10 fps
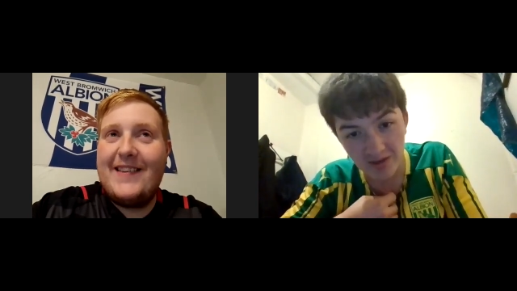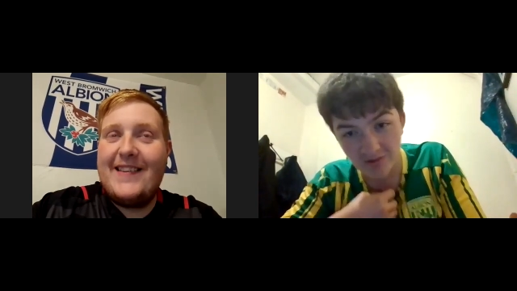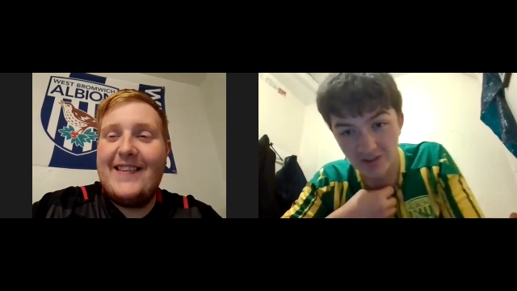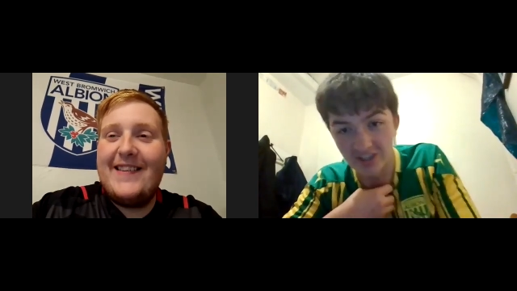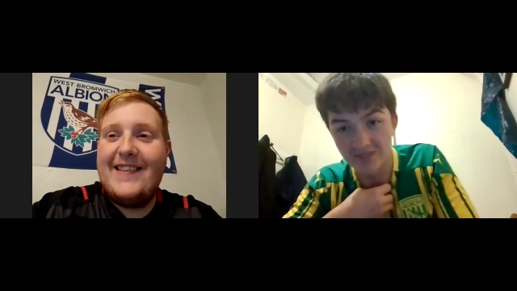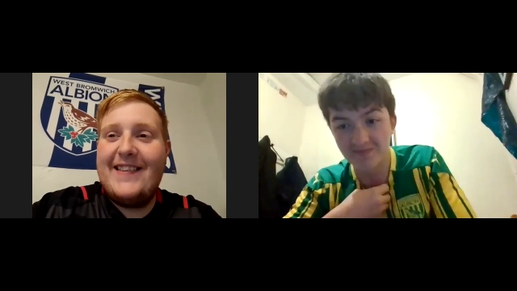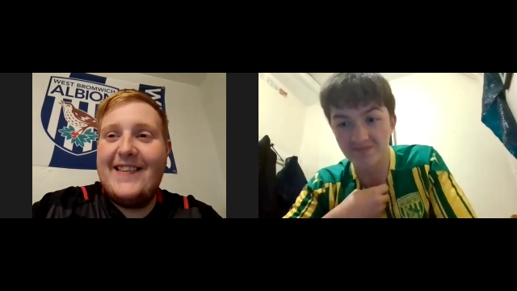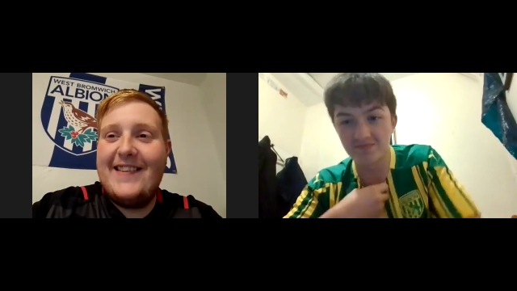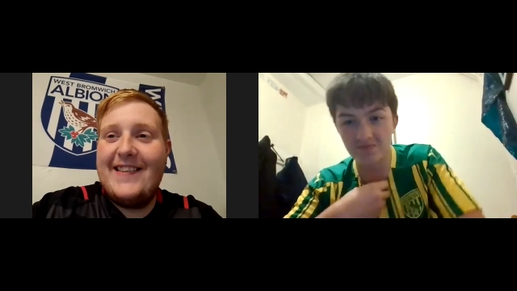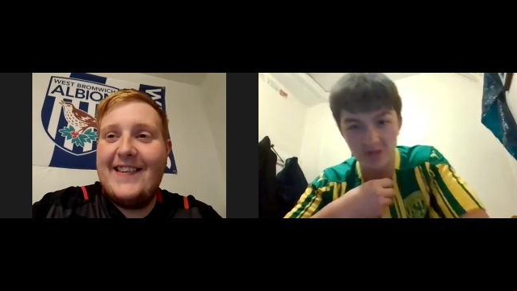Speaker 1: penalty,
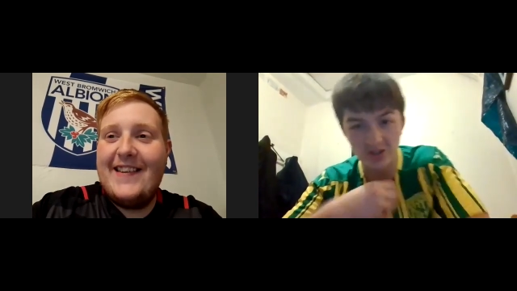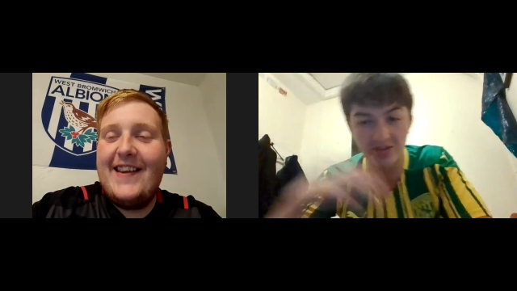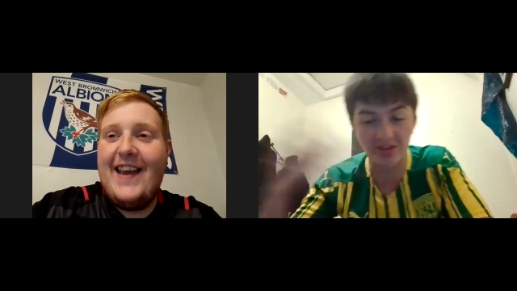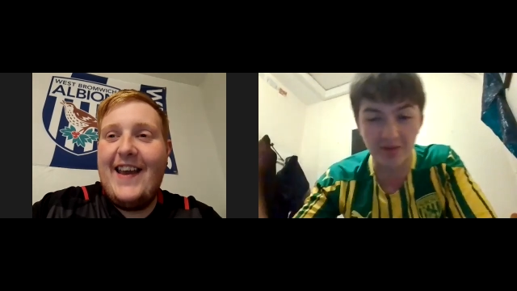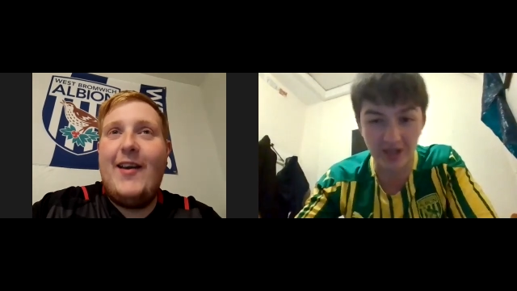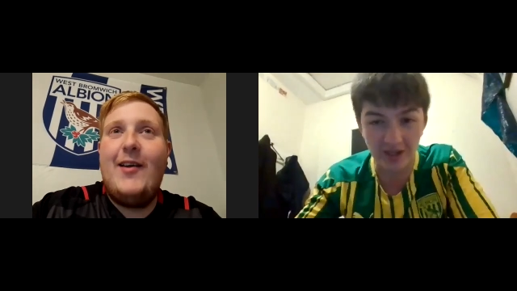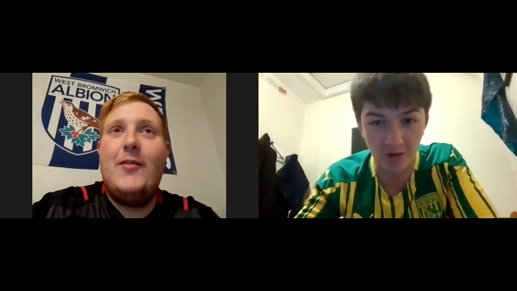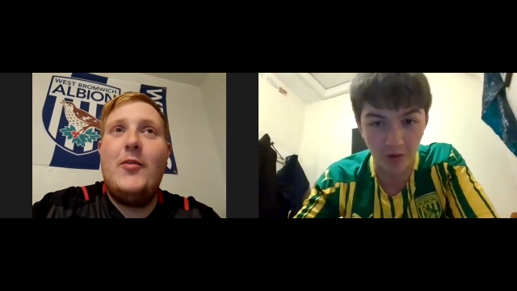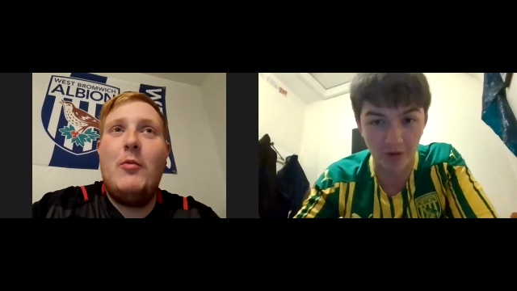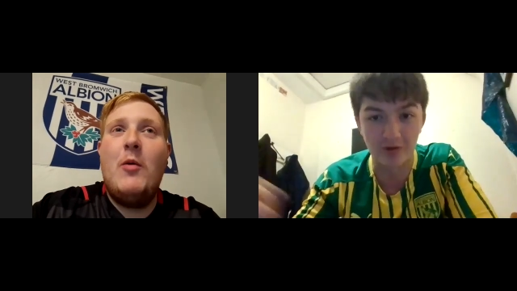which I yeah. think
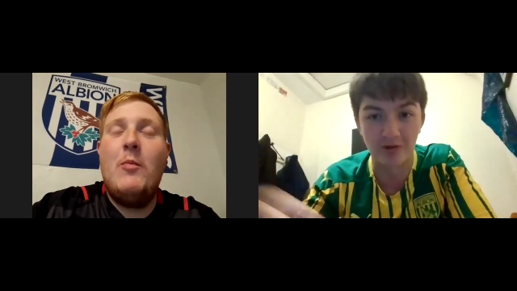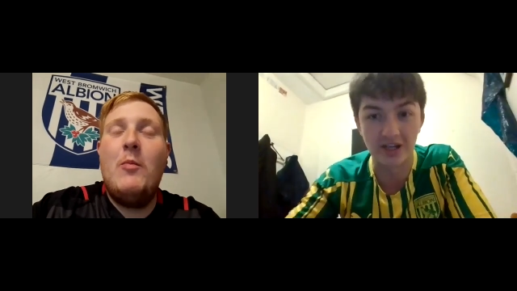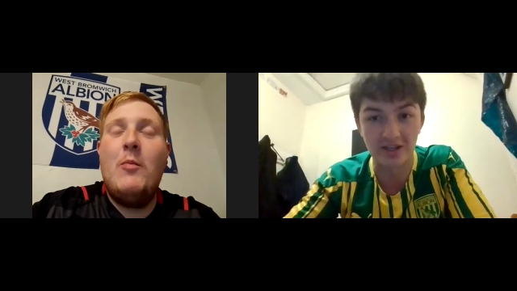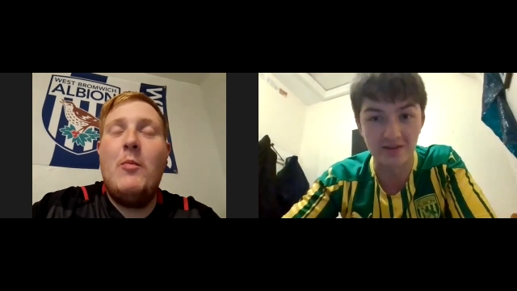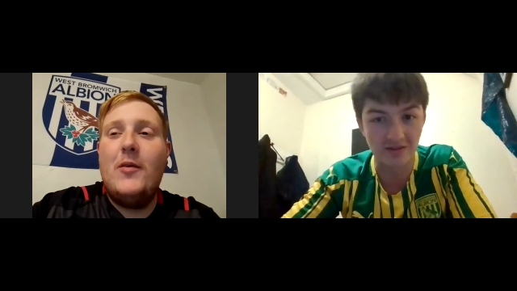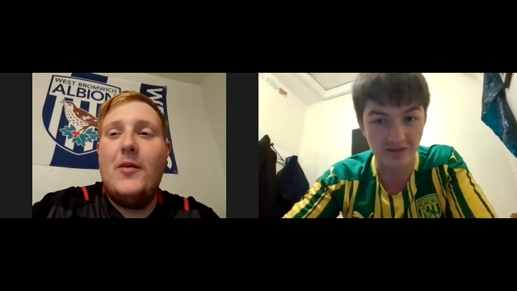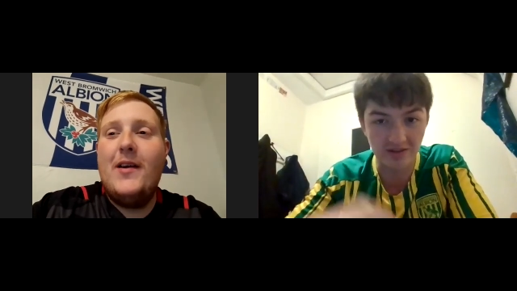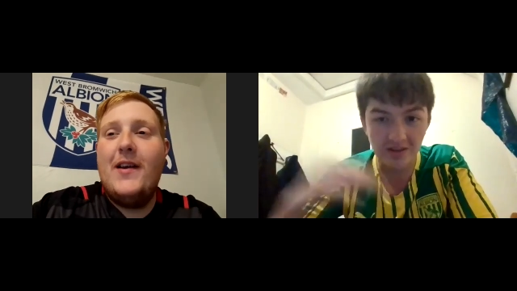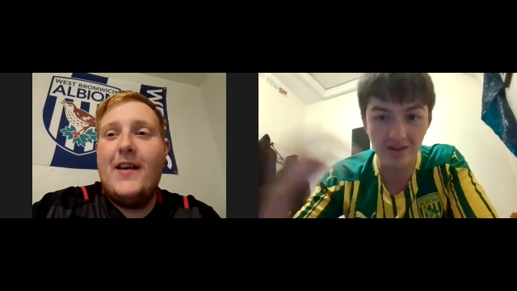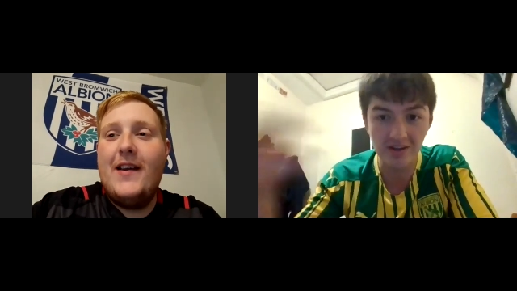we can all well, agree.
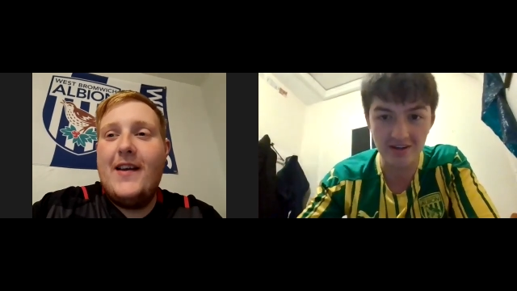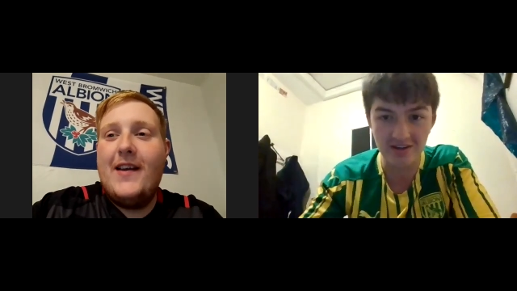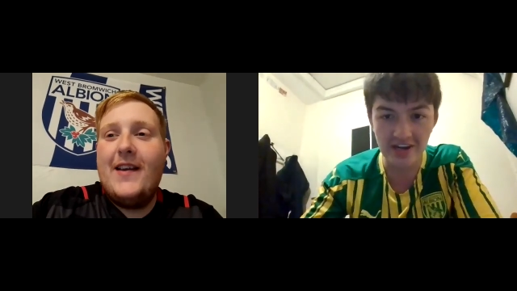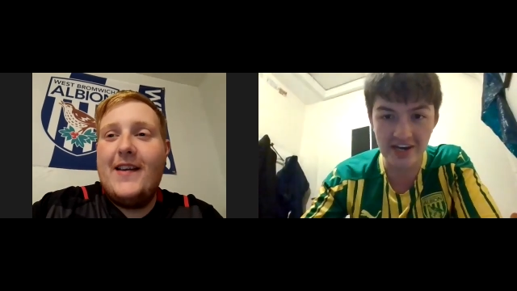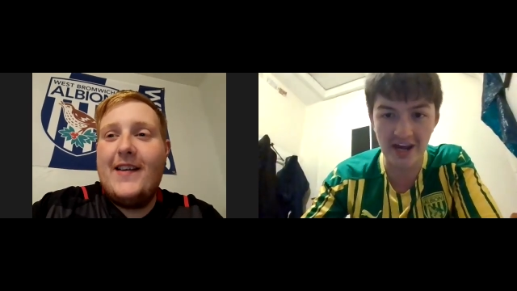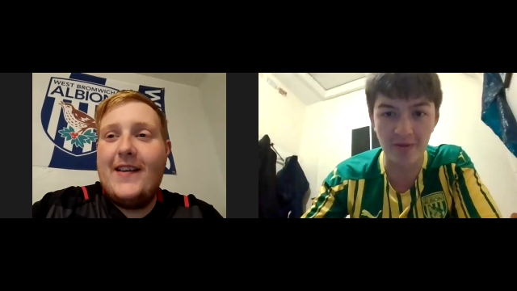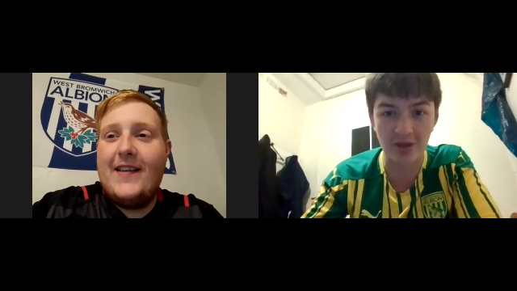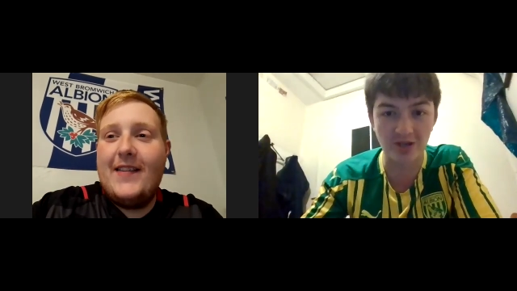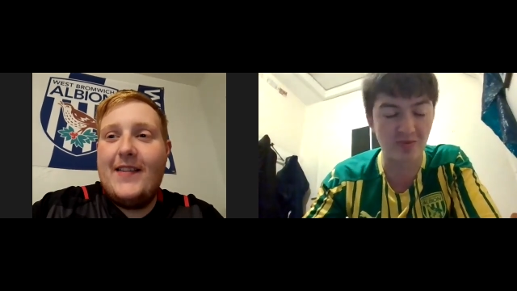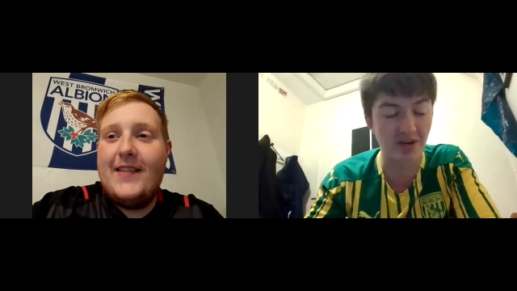
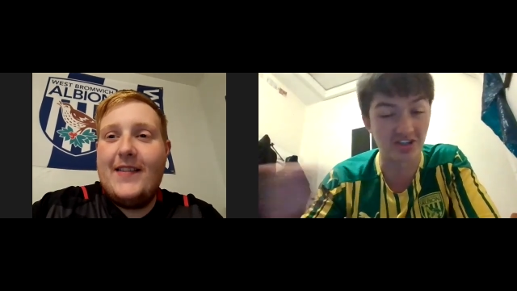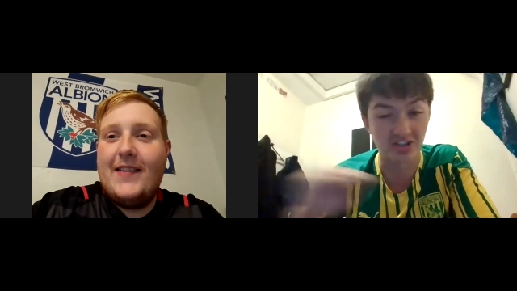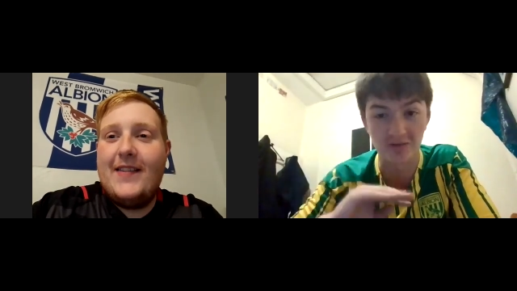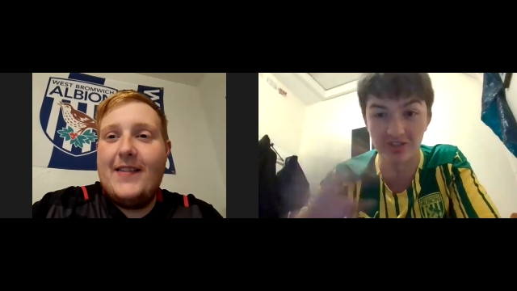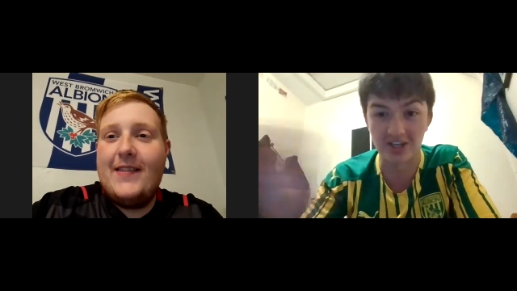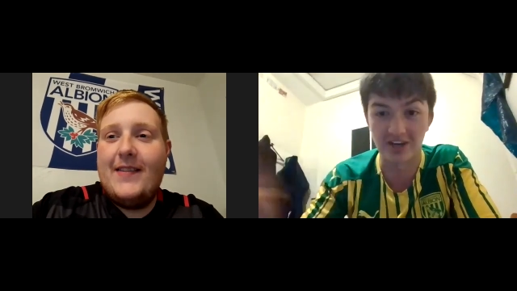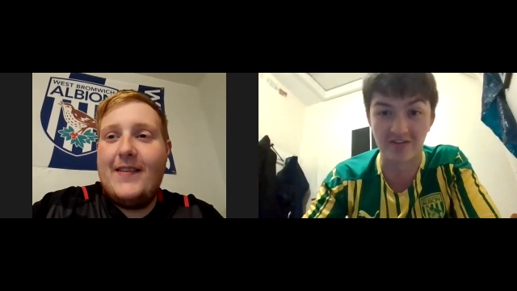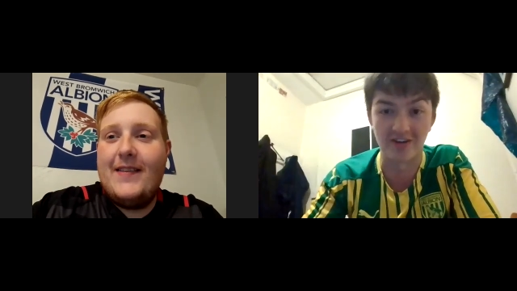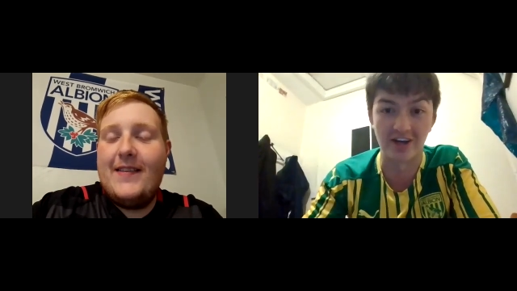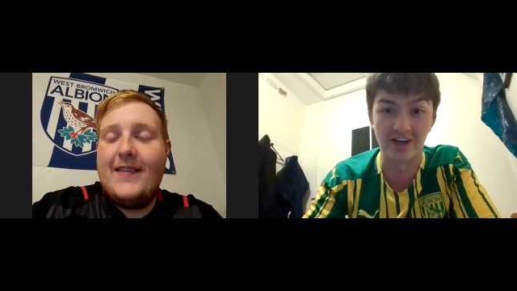Now that's past, it was
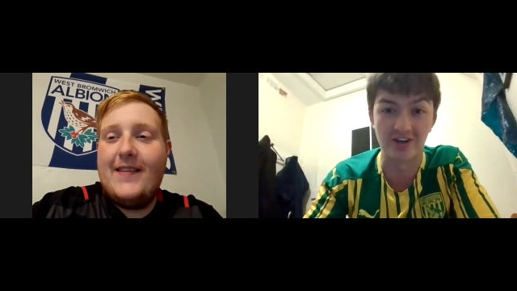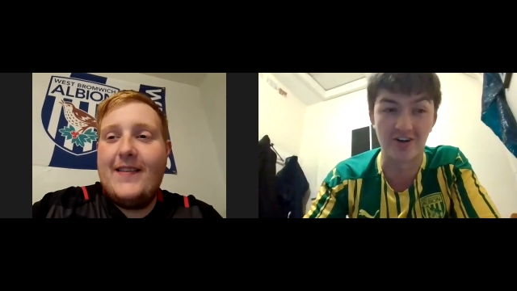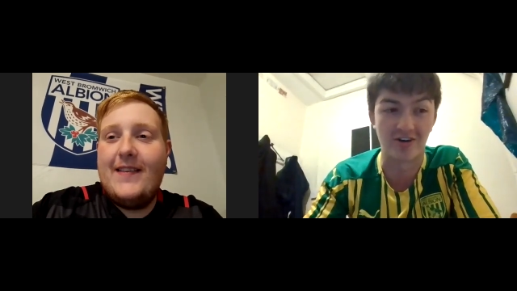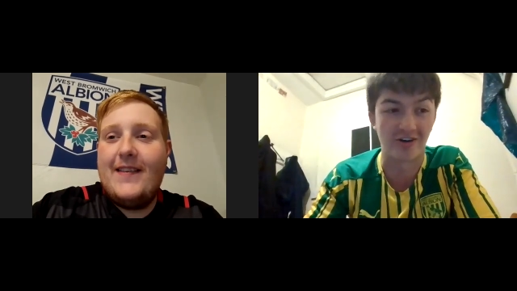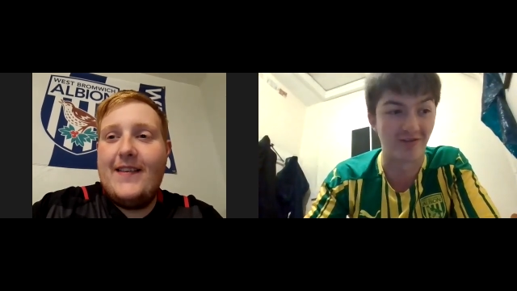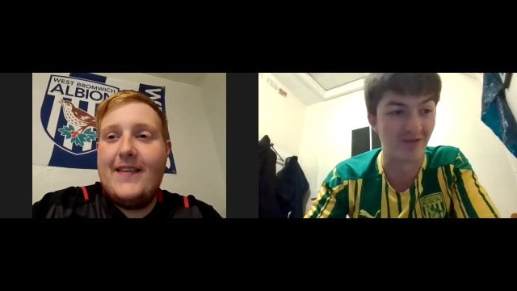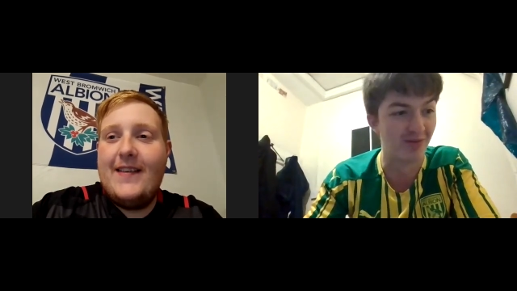definitely a dive.